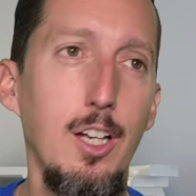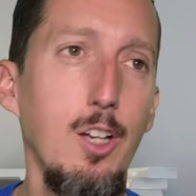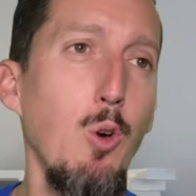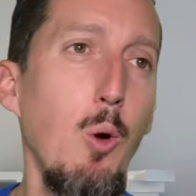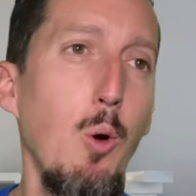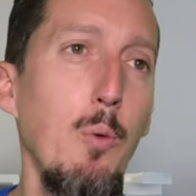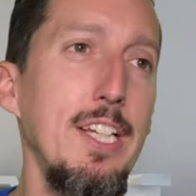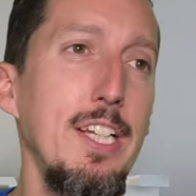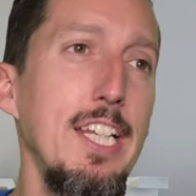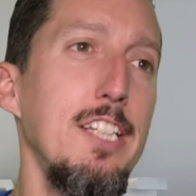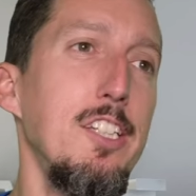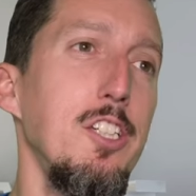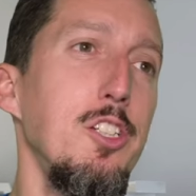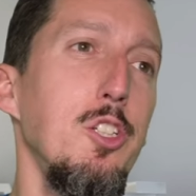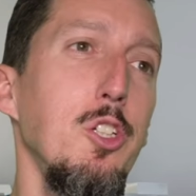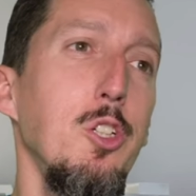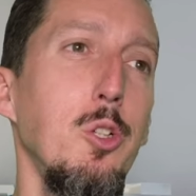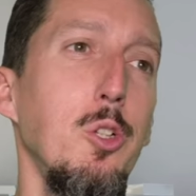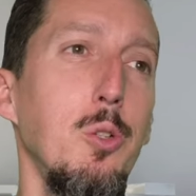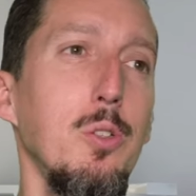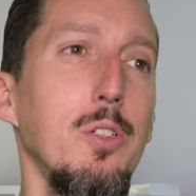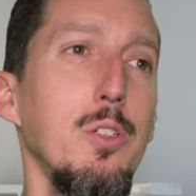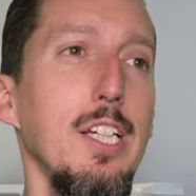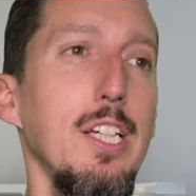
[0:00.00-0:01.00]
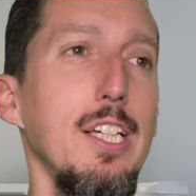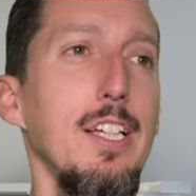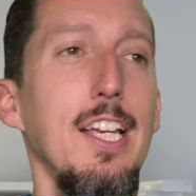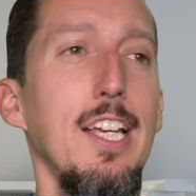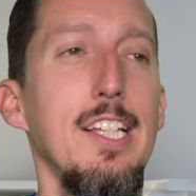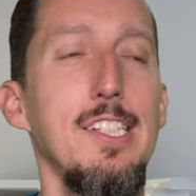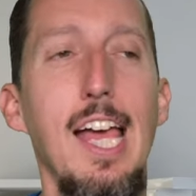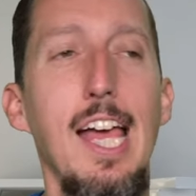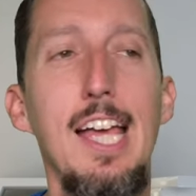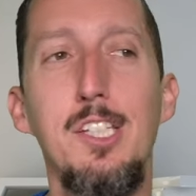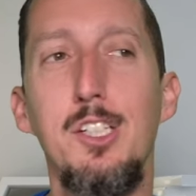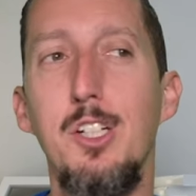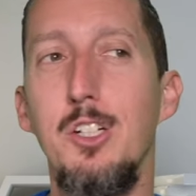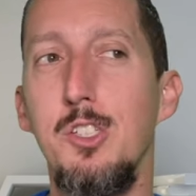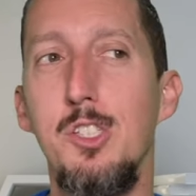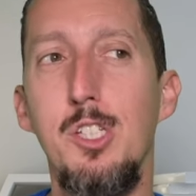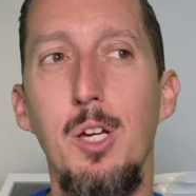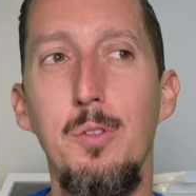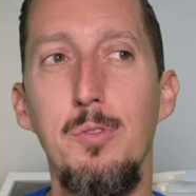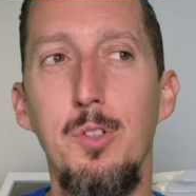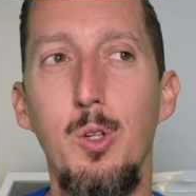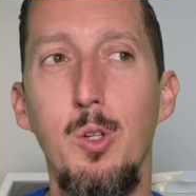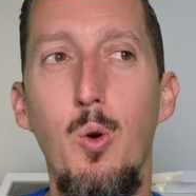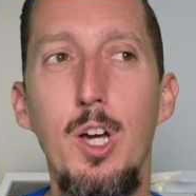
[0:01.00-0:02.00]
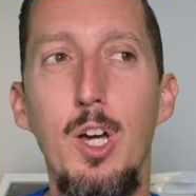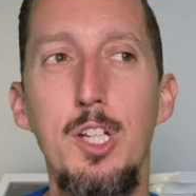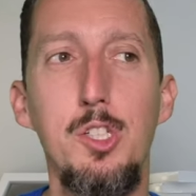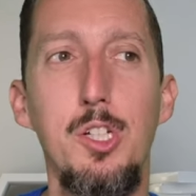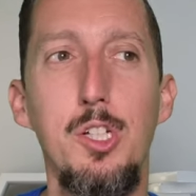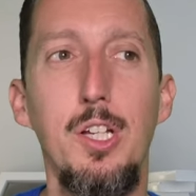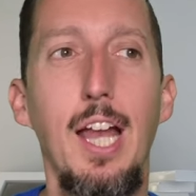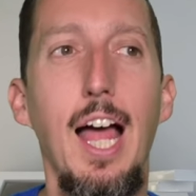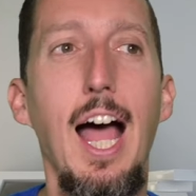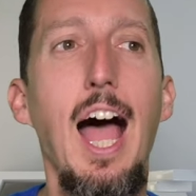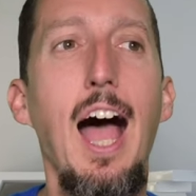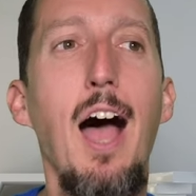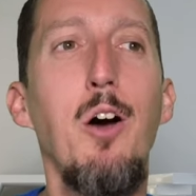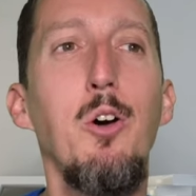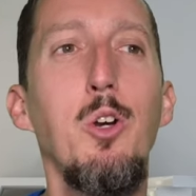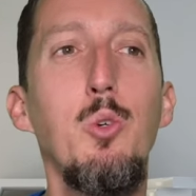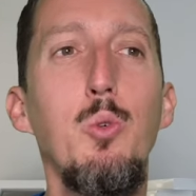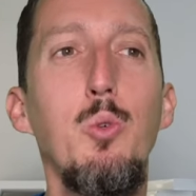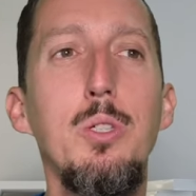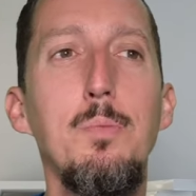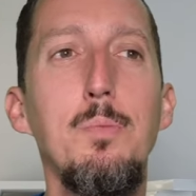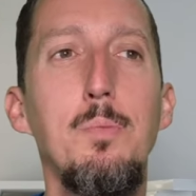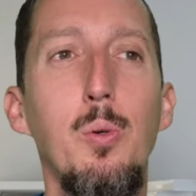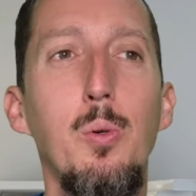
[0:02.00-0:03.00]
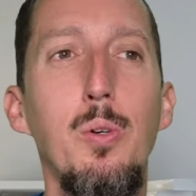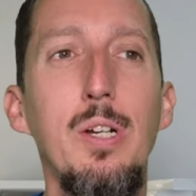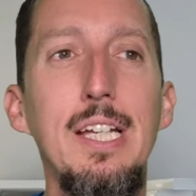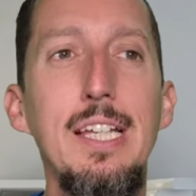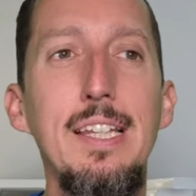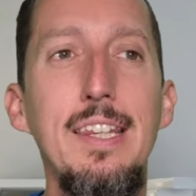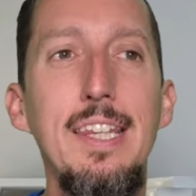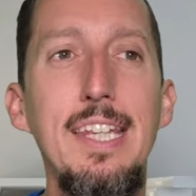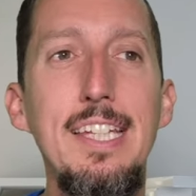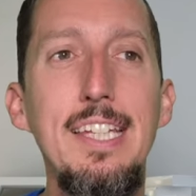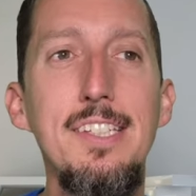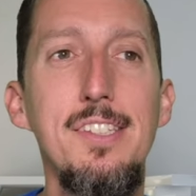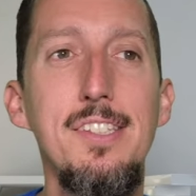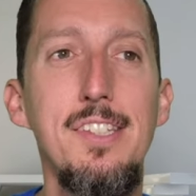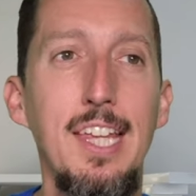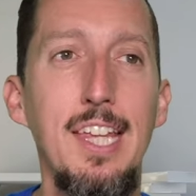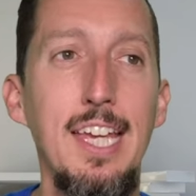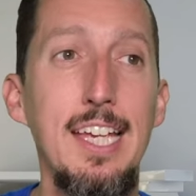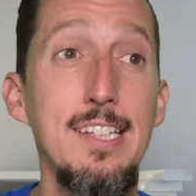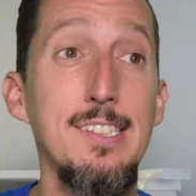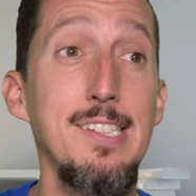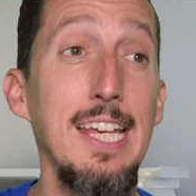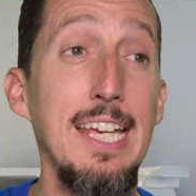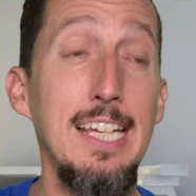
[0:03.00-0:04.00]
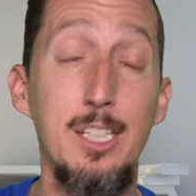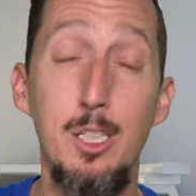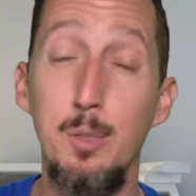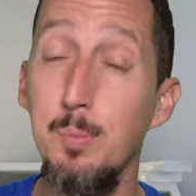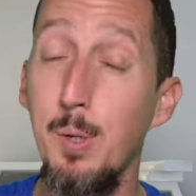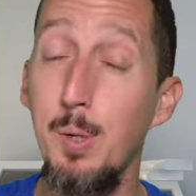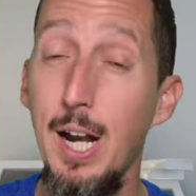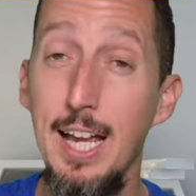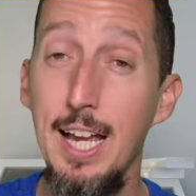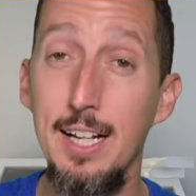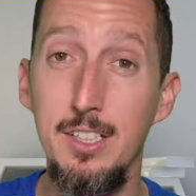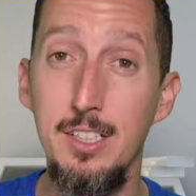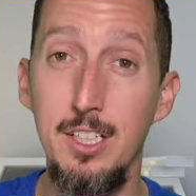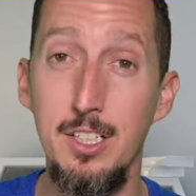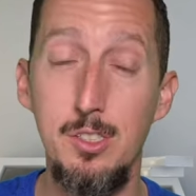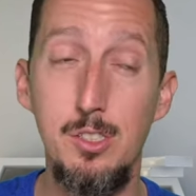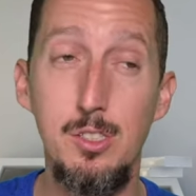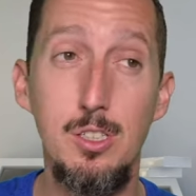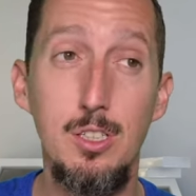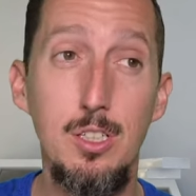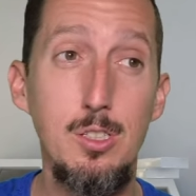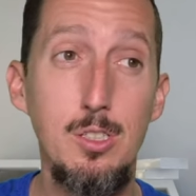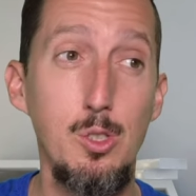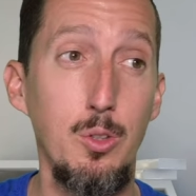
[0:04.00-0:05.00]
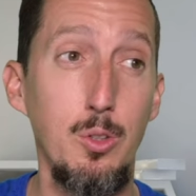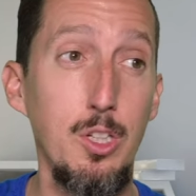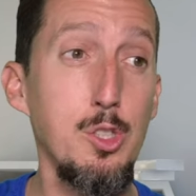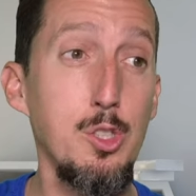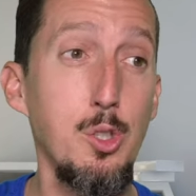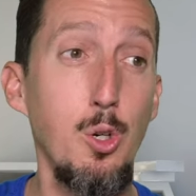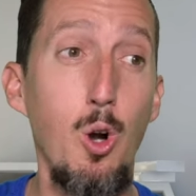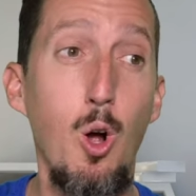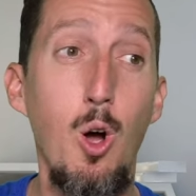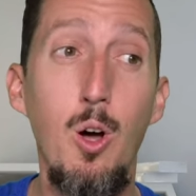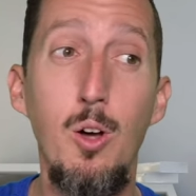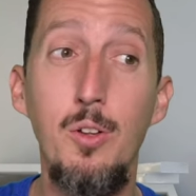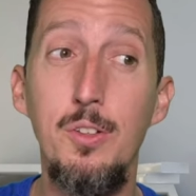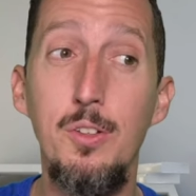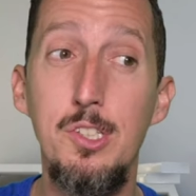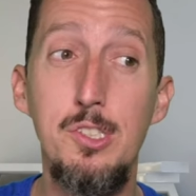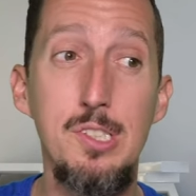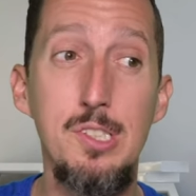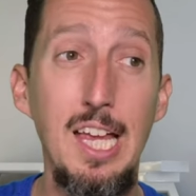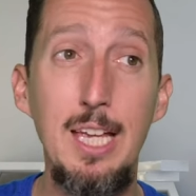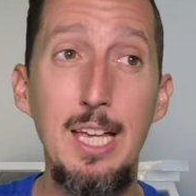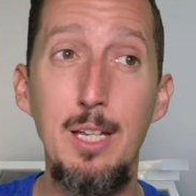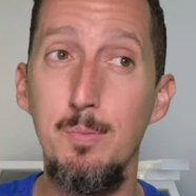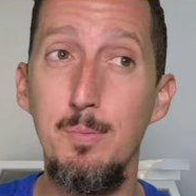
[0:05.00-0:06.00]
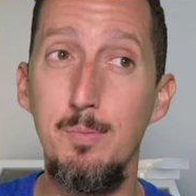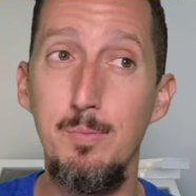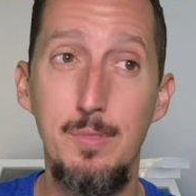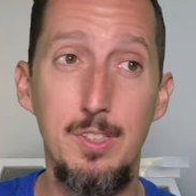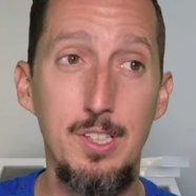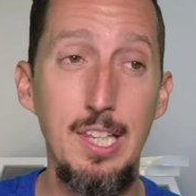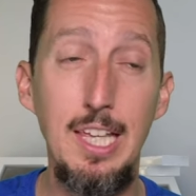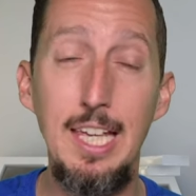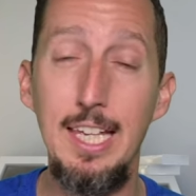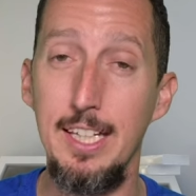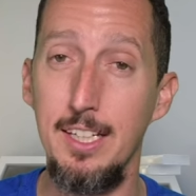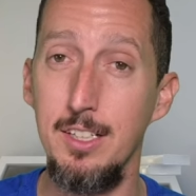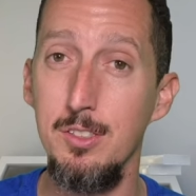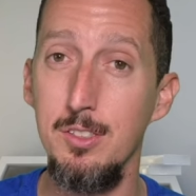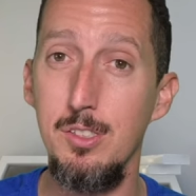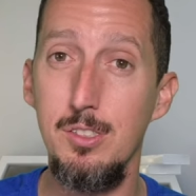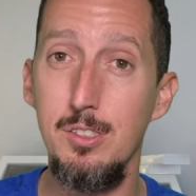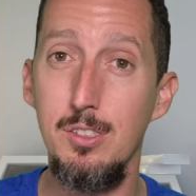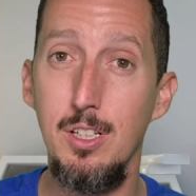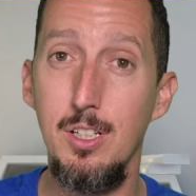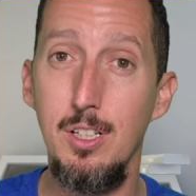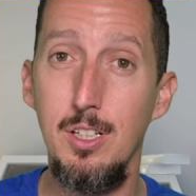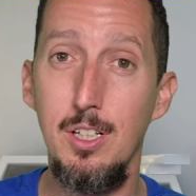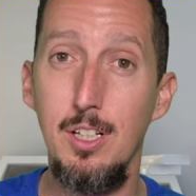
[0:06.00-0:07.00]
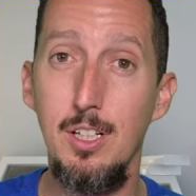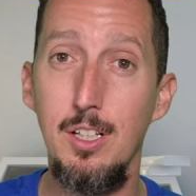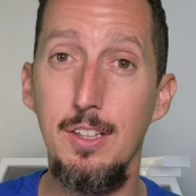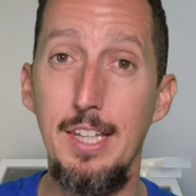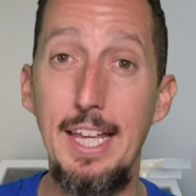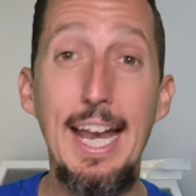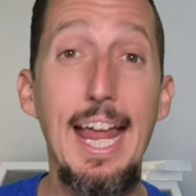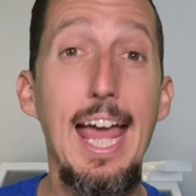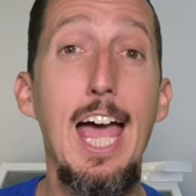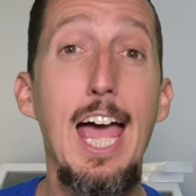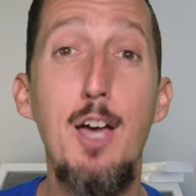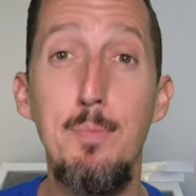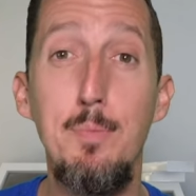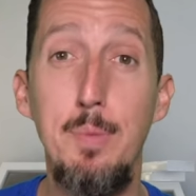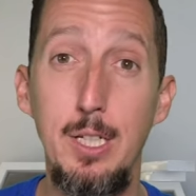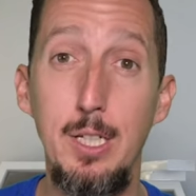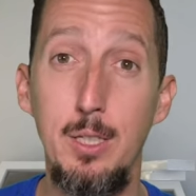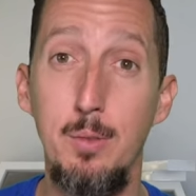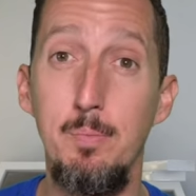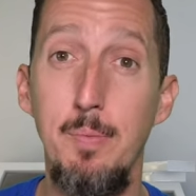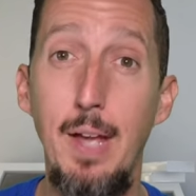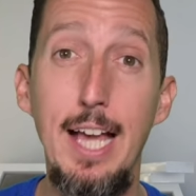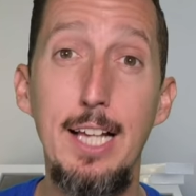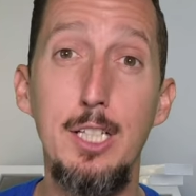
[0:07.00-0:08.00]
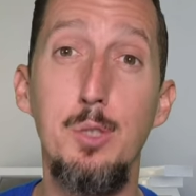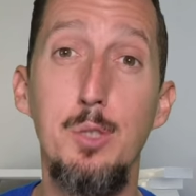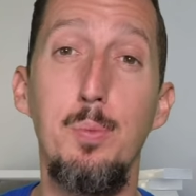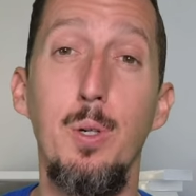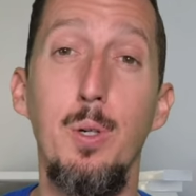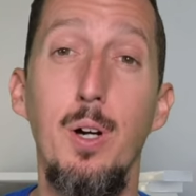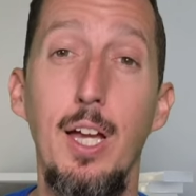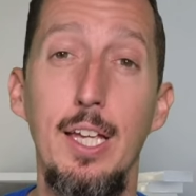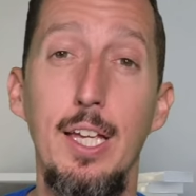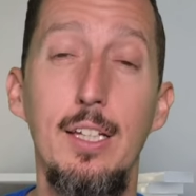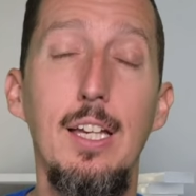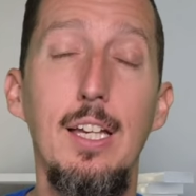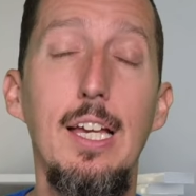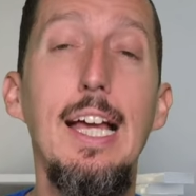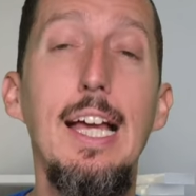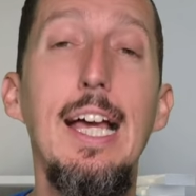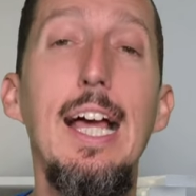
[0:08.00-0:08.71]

What we need to do is ask ourselves the question, how do we bring these things into practice? So these are all the same things that happen in match play.